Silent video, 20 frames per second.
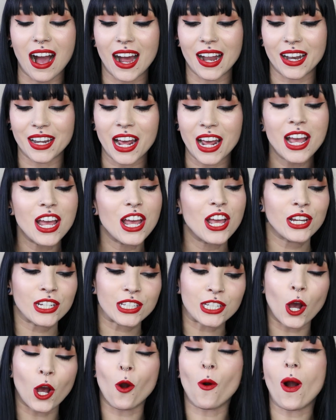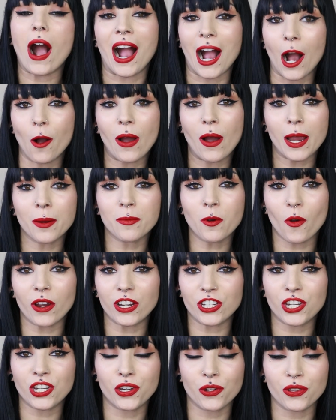on. So how I am
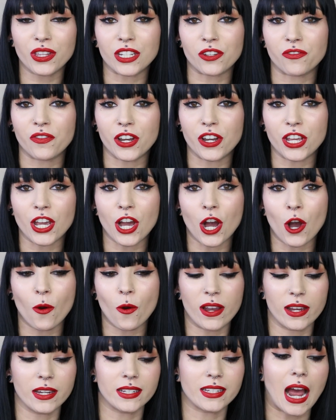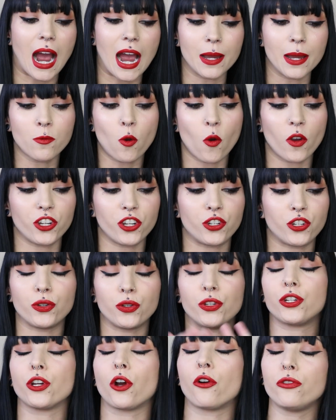going to do this video is I'm going to
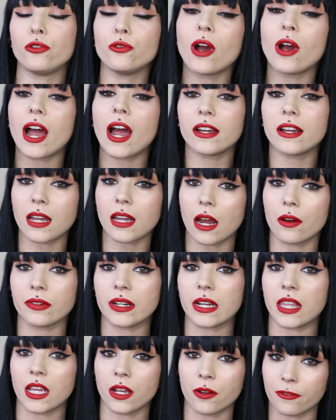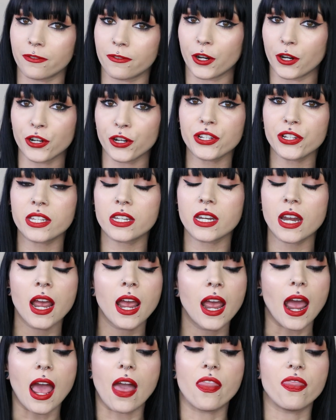show you guys everything first,
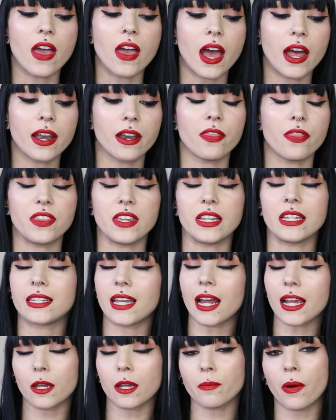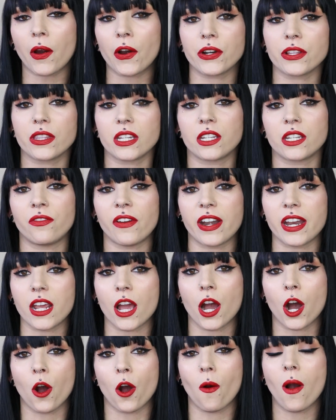and then the second part of this
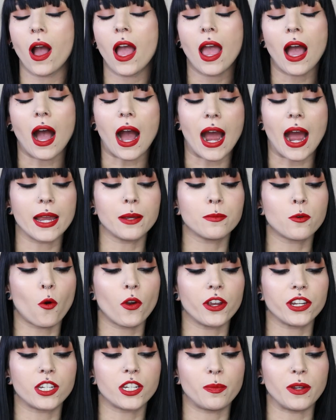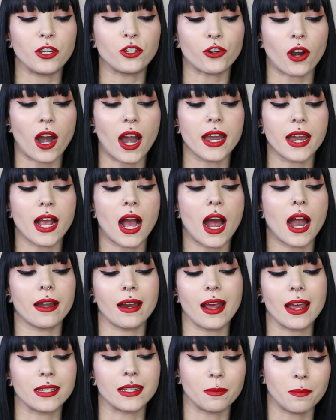video, I am going to be trying on
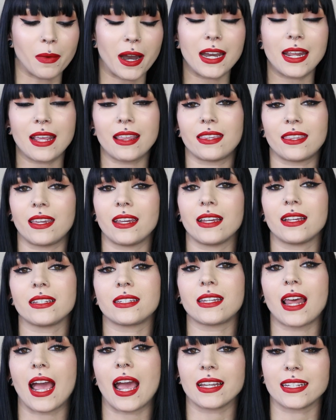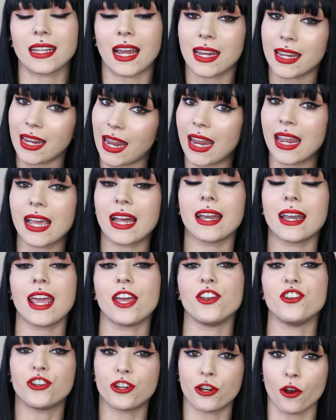as many things as I can
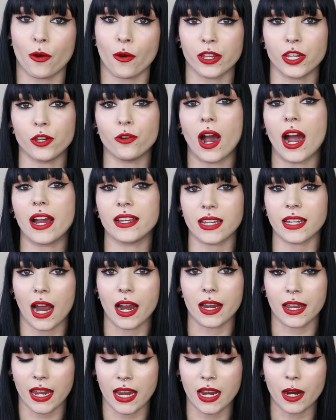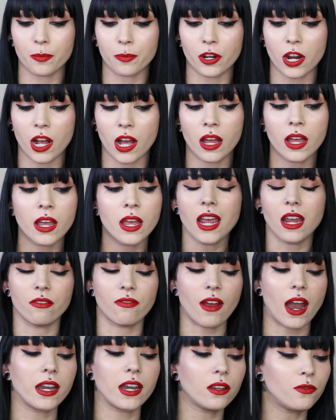and showing you guys on camera.
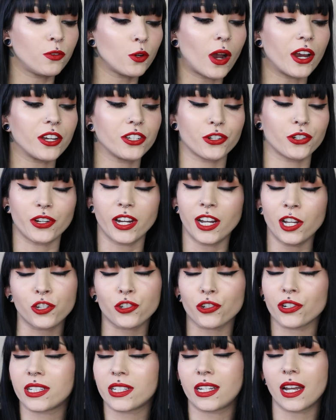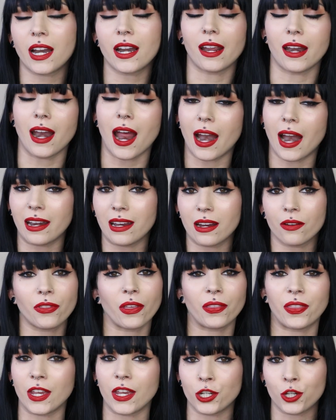If any of you guys are interested in any
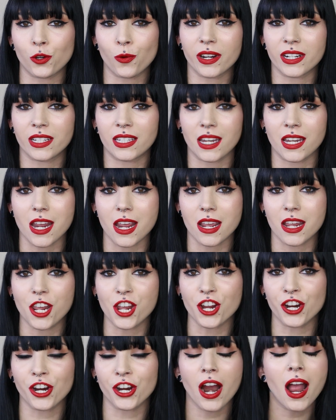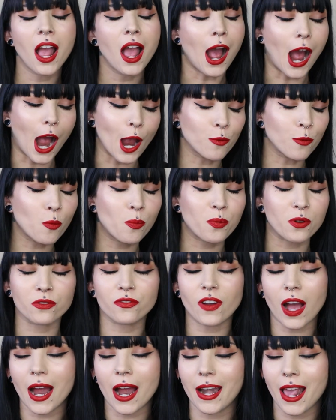of the things you are seeing here, I will
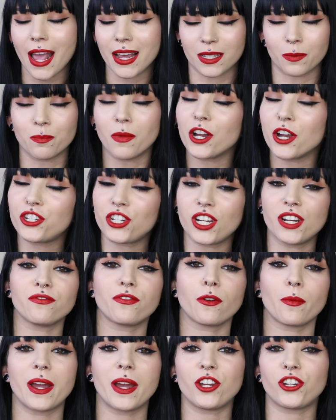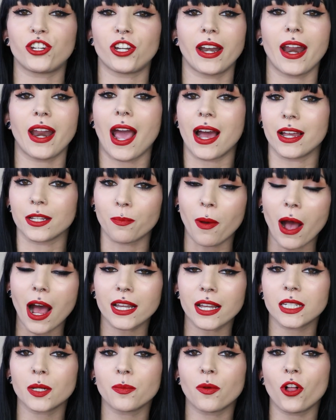provide as much information as
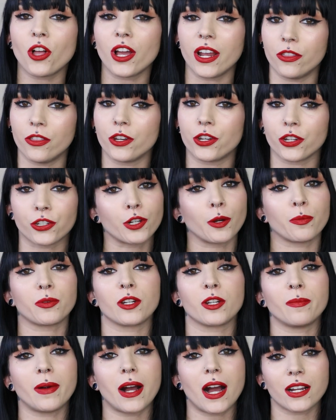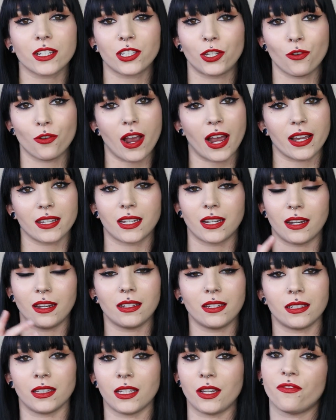possible in the description box so you guys can
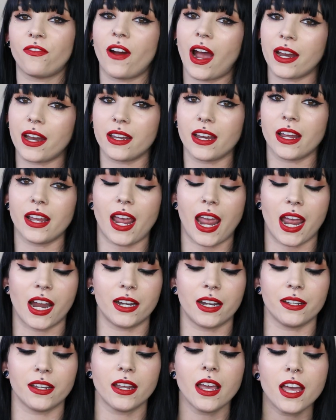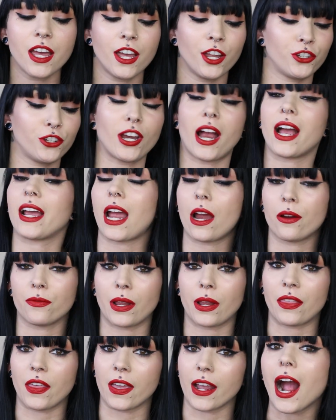easily find it and check
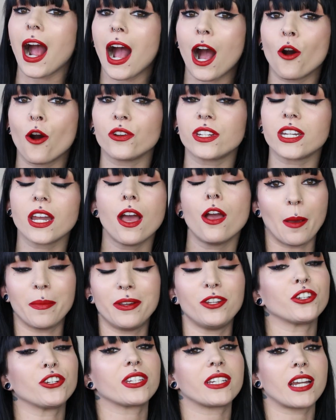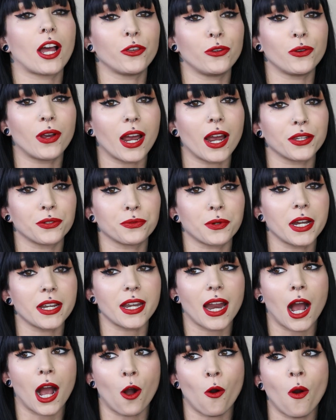everything out. Let me just tell you guys right
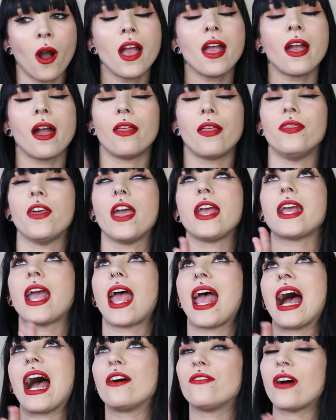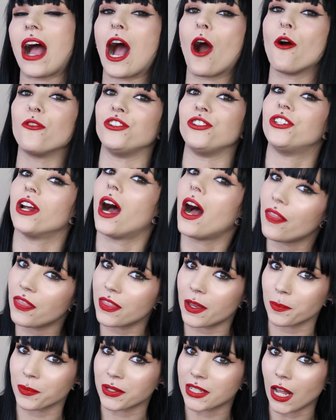now, they have outdone
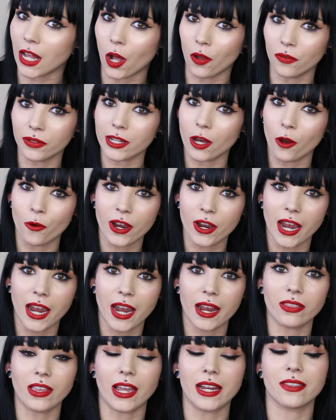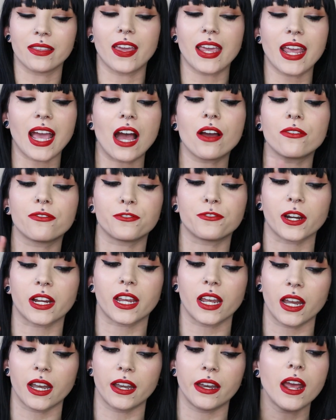themselves, okay? Like, they have
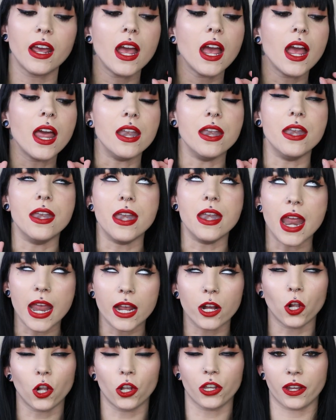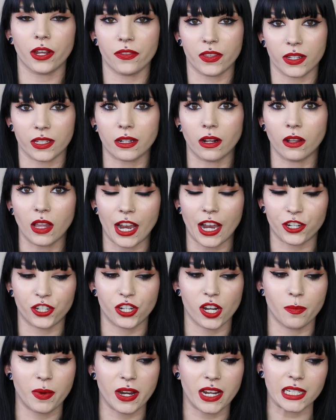freaking nailed this
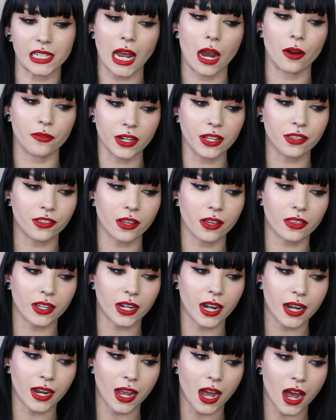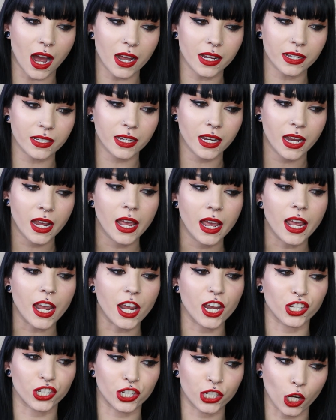collection because everything that I got
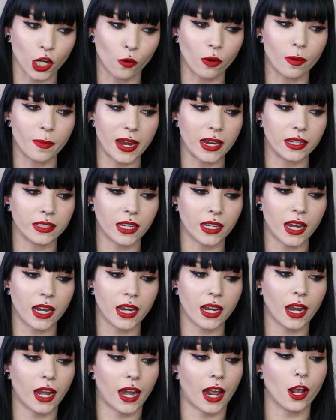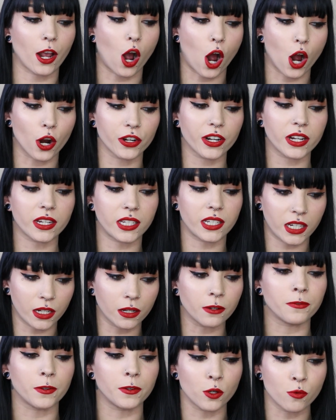is so amazing, and I already
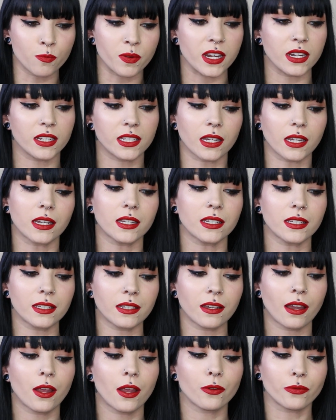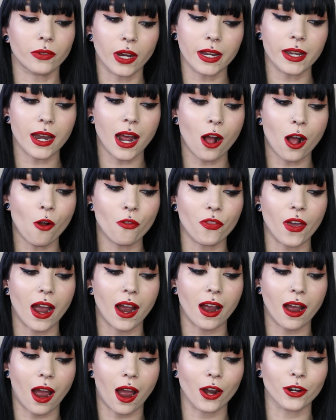see a few pieces right now
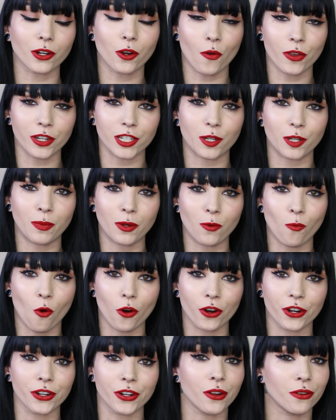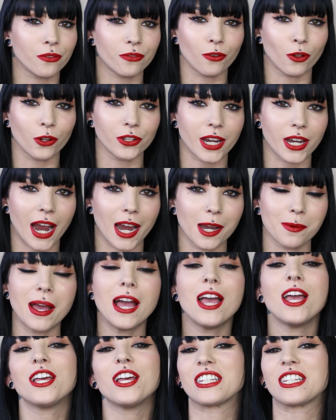that are going to be worn full time.